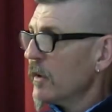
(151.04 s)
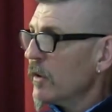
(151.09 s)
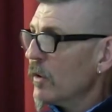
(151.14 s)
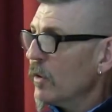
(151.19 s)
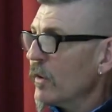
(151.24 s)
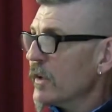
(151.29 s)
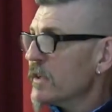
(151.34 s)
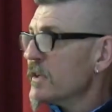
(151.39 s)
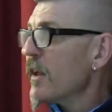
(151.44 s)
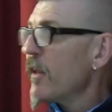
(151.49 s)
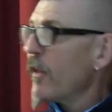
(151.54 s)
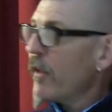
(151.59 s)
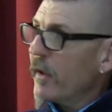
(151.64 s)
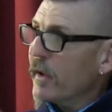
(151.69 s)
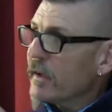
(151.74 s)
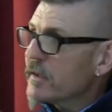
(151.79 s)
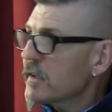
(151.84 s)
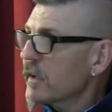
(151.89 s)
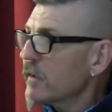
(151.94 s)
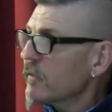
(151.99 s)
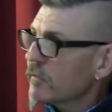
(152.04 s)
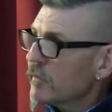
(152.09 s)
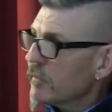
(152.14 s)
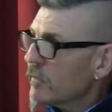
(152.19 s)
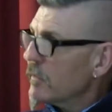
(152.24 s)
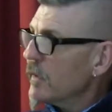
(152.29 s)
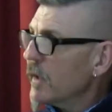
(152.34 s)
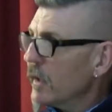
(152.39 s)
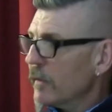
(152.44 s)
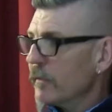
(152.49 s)
all these other things that
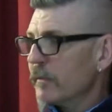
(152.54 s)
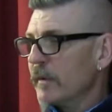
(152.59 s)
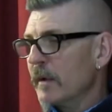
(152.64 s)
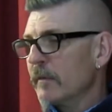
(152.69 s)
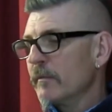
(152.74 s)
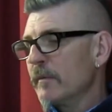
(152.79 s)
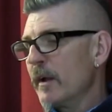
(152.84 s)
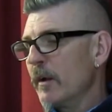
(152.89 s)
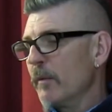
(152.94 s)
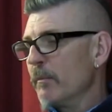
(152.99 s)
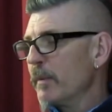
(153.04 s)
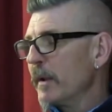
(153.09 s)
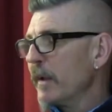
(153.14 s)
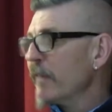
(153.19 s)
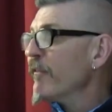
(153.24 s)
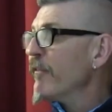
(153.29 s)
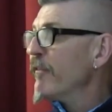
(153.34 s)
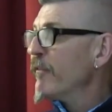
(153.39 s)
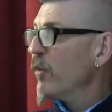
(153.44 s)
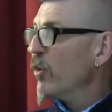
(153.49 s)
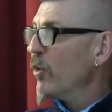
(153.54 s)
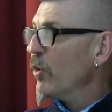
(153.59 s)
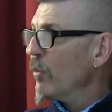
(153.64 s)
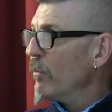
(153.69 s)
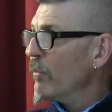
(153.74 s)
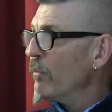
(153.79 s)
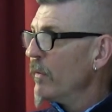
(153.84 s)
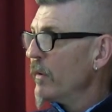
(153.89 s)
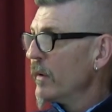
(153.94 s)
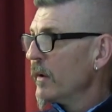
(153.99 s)
help
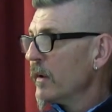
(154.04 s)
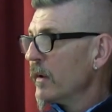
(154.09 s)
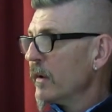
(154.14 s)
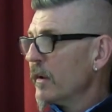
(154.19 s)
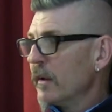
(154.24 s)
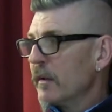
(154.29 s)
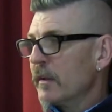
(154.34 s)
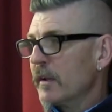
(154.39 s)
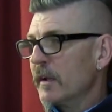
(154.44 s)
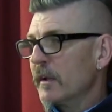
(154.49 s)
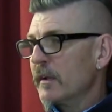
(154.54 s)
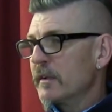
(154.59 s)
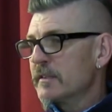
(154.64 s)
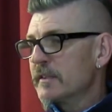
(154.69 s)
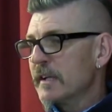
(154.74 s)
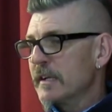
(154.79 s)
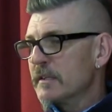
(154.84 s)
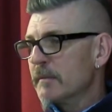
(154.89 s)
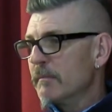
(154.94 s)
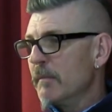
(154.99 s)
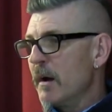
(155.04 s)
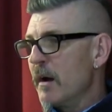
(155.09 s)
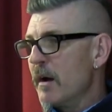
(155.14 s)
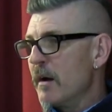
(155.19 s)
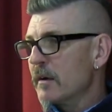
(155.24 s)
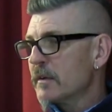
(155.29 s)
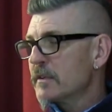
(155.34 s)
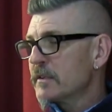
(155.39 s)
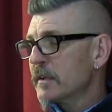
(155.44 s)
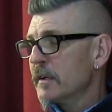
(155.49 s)
inform the sets of
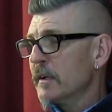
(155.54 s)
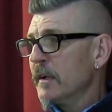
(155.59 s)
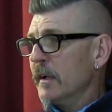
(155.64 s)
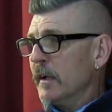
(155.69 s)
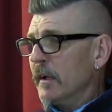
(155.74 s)
marks.